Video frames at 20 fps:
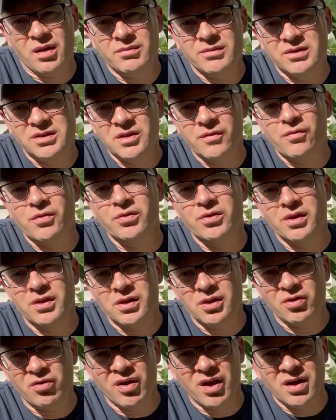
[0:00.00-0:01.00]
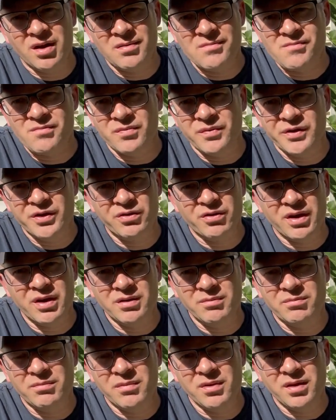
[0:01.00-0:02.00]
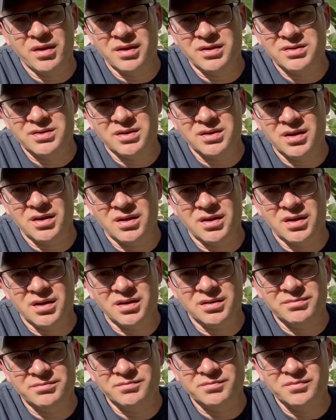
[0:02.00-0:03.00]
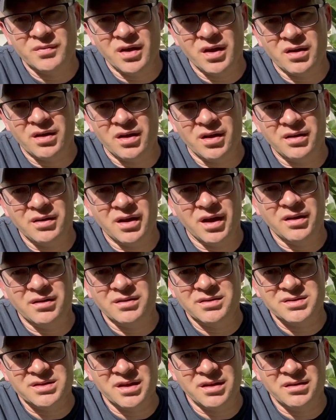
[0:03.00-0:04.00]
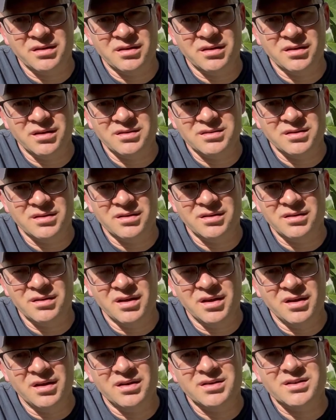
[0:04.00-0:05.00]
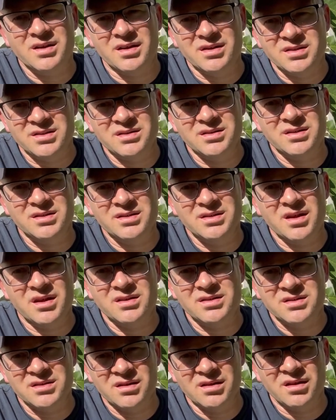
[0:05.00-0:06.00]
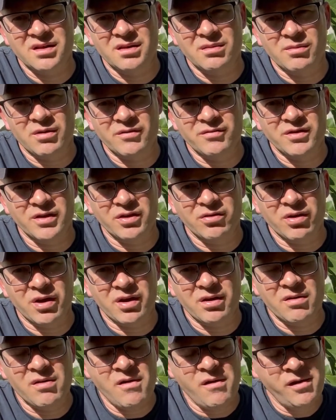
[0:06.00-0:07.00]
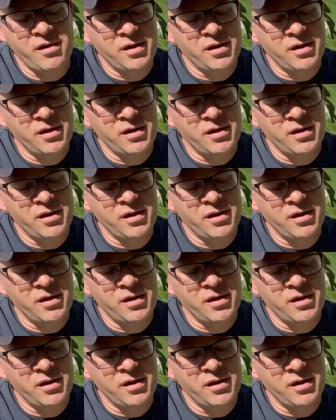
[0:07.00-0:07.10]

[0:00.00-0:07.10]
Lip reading: Different than Negretta. Negretta is not the same. This is not a synonym of Negretta.